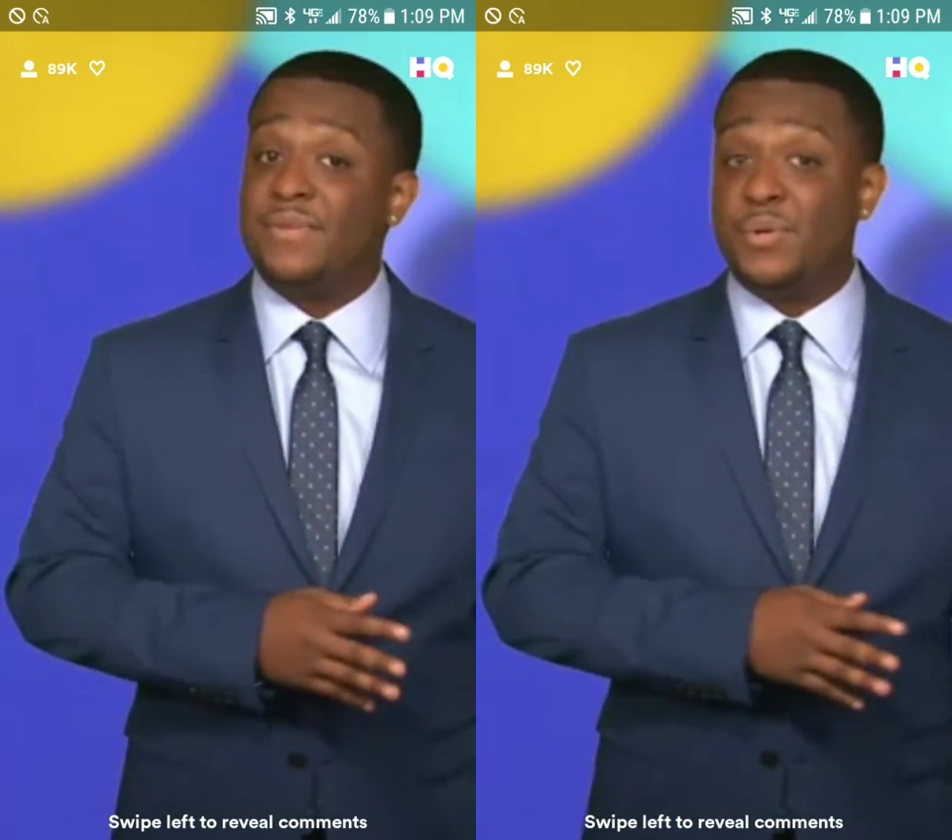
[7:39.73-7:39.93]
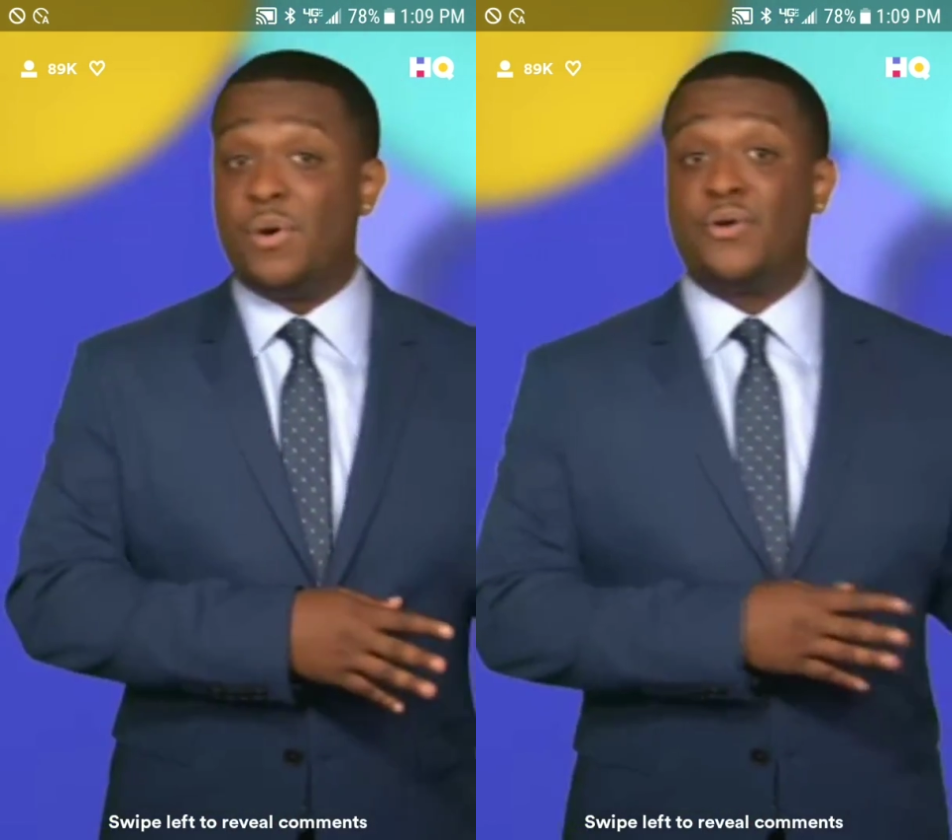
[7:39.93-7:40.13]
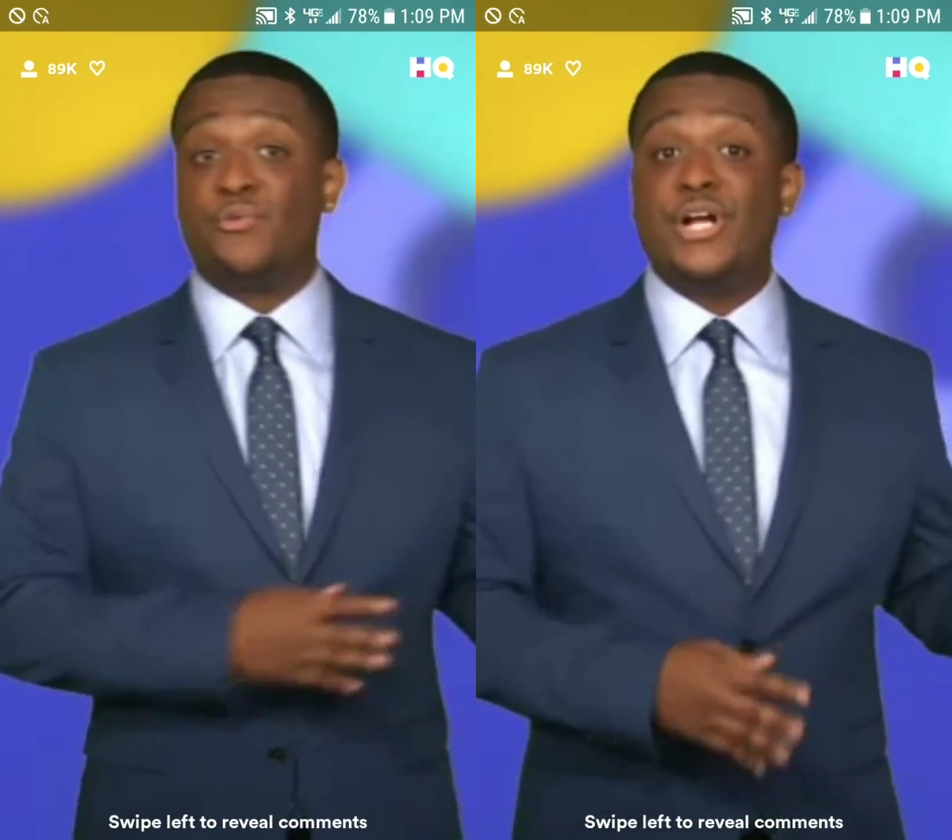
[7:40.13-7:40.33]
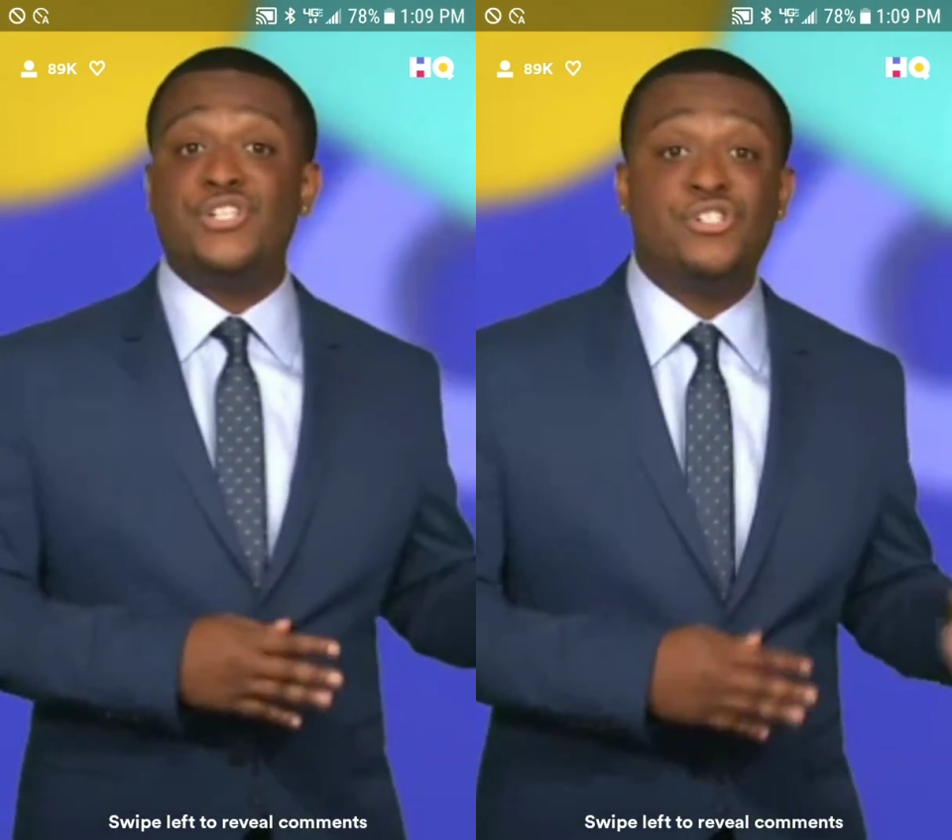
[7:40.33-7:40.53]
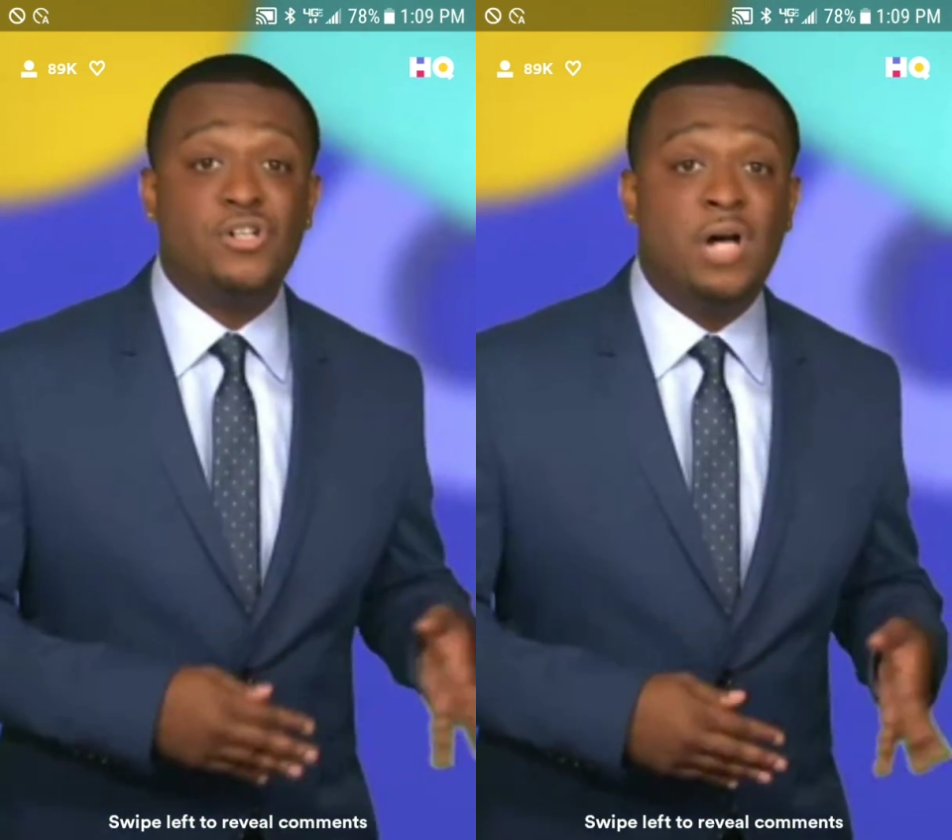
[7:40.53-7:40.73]
1971
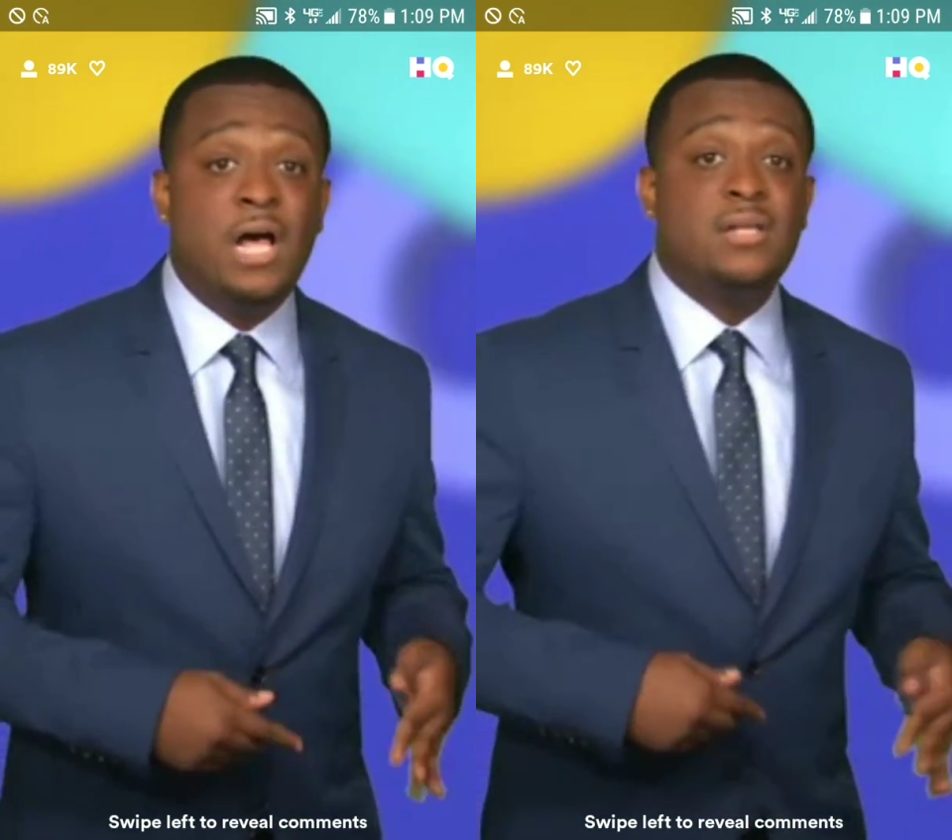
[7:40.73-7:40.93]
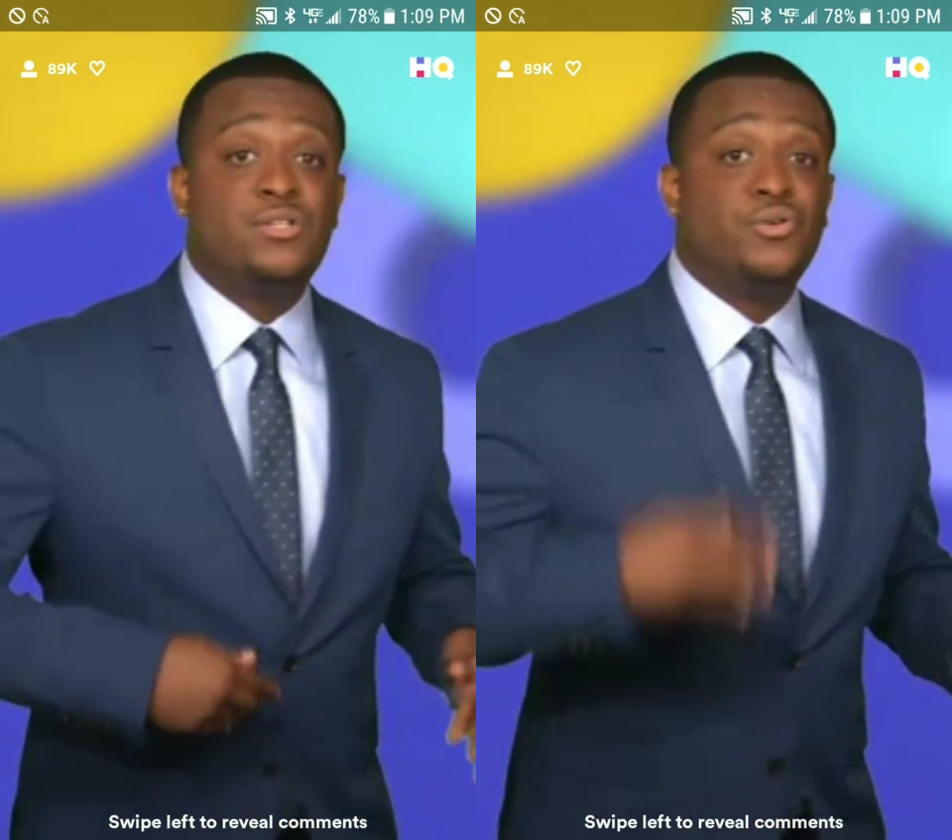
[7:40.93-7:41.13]
original